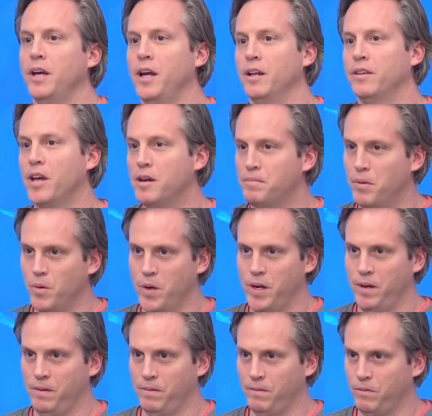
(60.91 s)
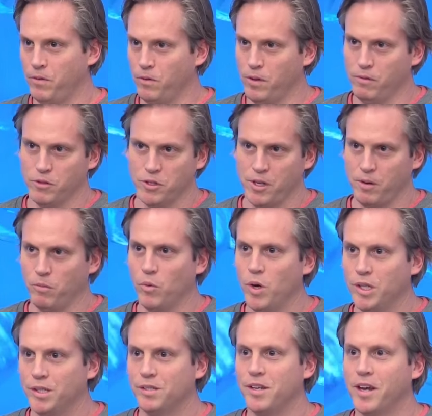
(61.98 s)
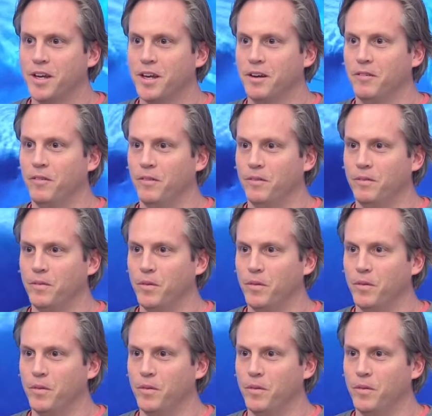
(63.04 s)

And at that point, for there was that one second